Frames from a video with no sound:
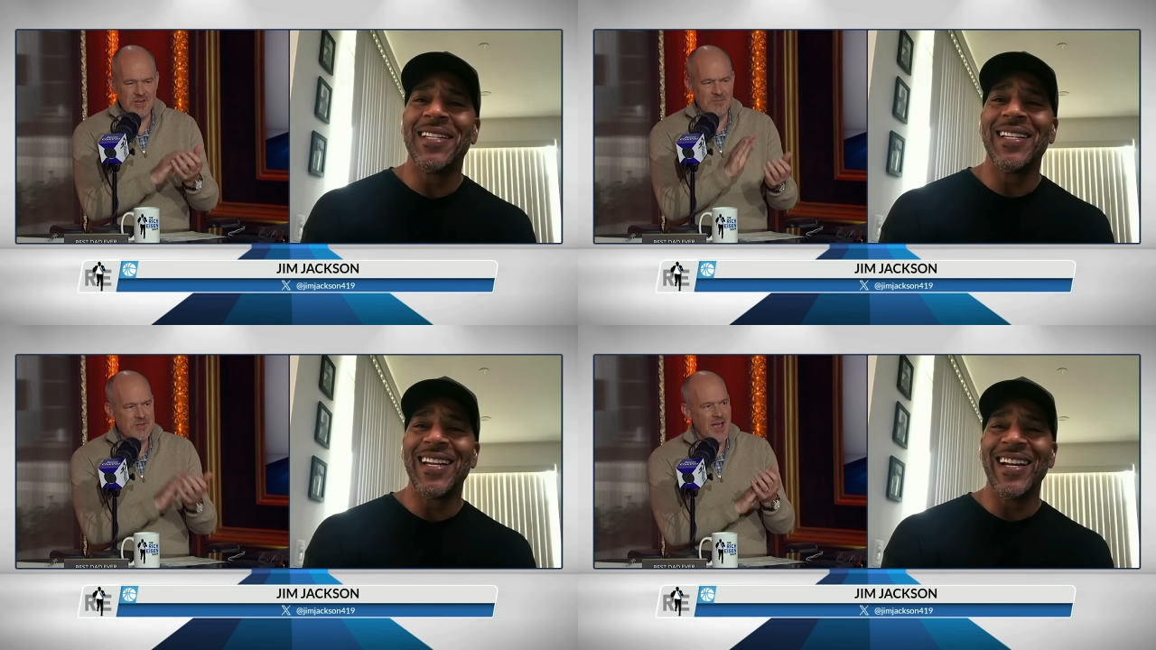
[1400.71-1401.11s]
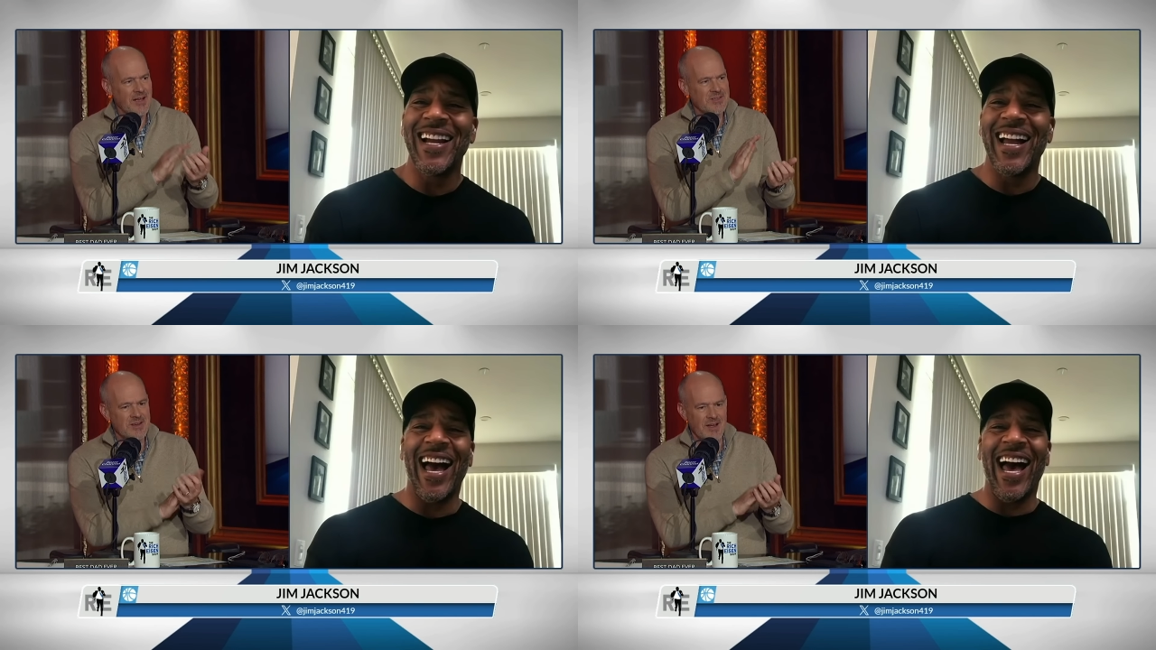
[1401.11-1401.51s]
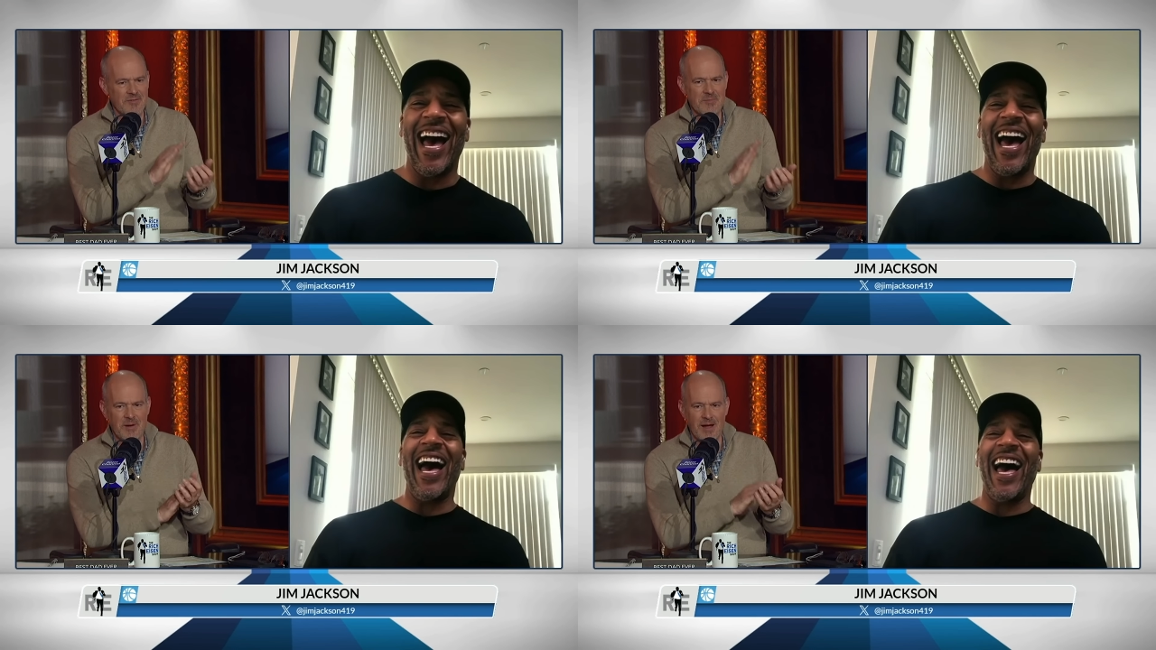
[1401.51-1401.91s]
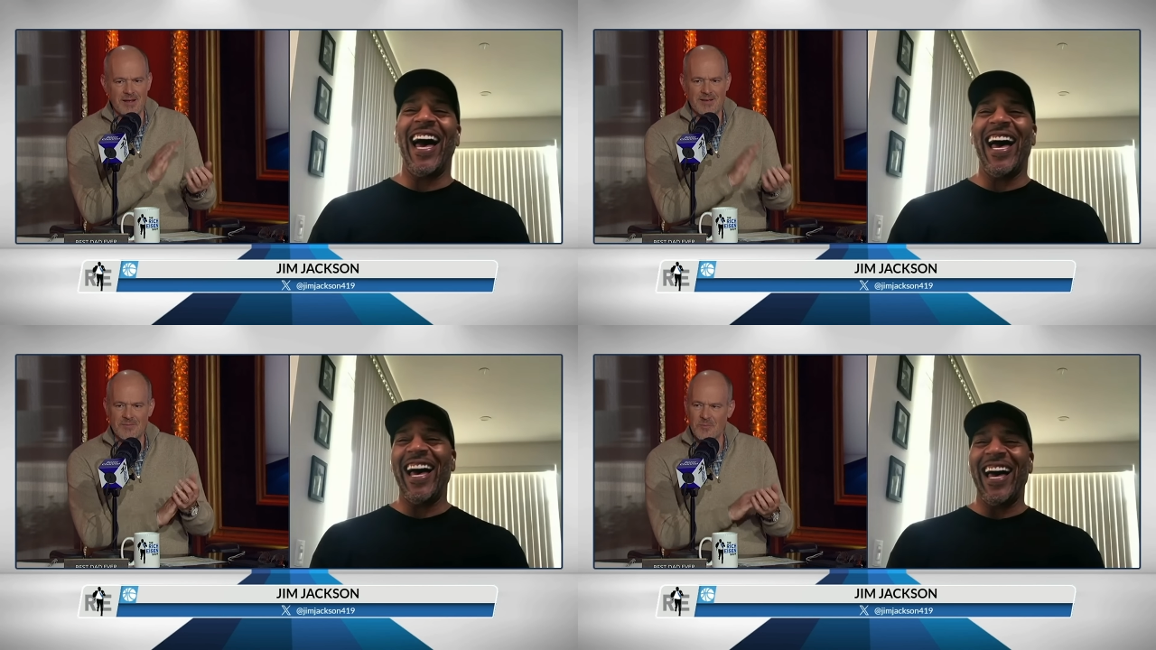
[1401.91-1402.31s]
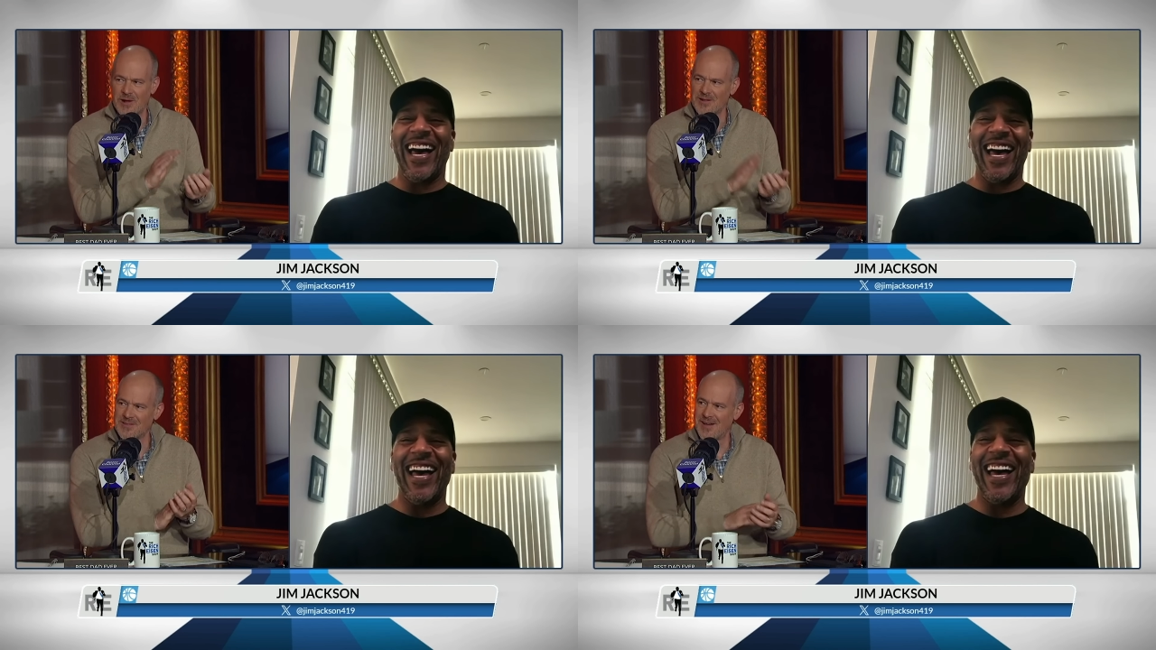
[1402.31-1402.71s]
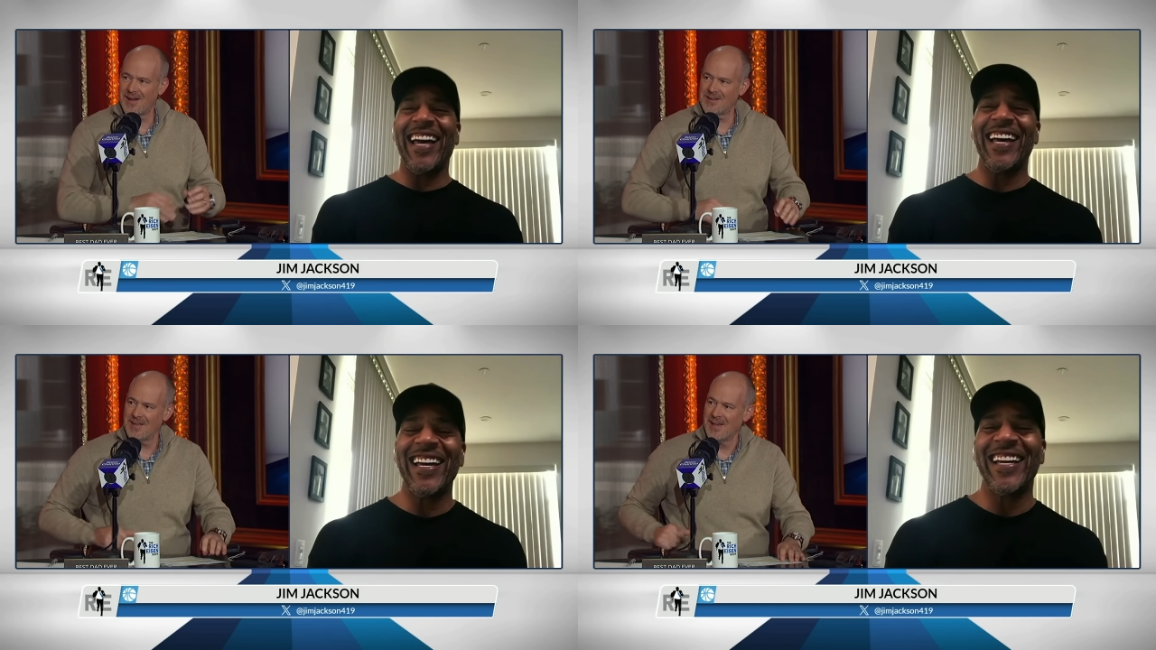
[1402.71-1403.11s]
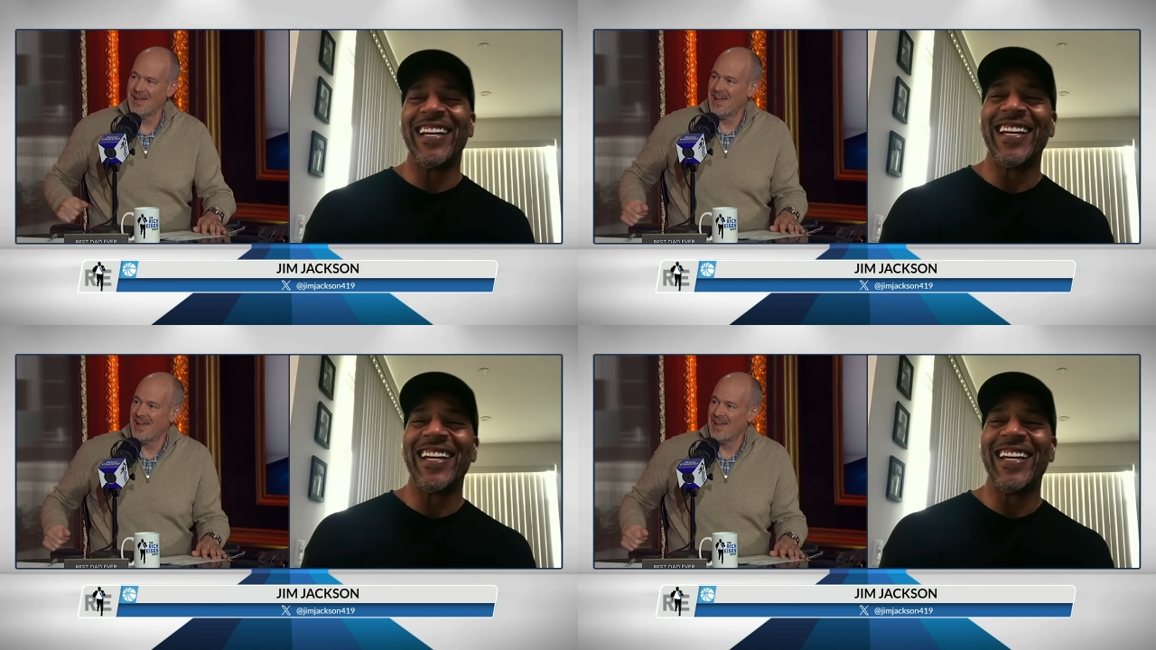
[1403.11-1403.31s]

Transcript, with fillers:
Speaker 1: Jim Jackson, everybody. Well done.